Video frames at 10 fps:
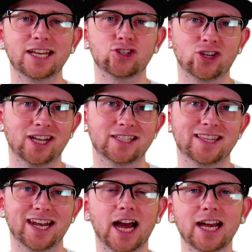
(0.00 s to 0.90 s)
a chance
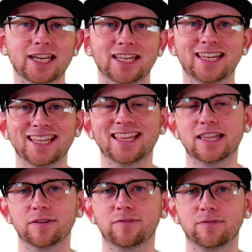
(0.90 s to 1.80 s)
that I can get
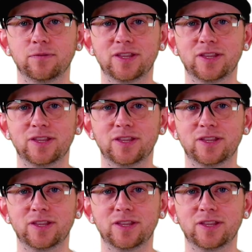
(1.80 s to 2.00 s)
the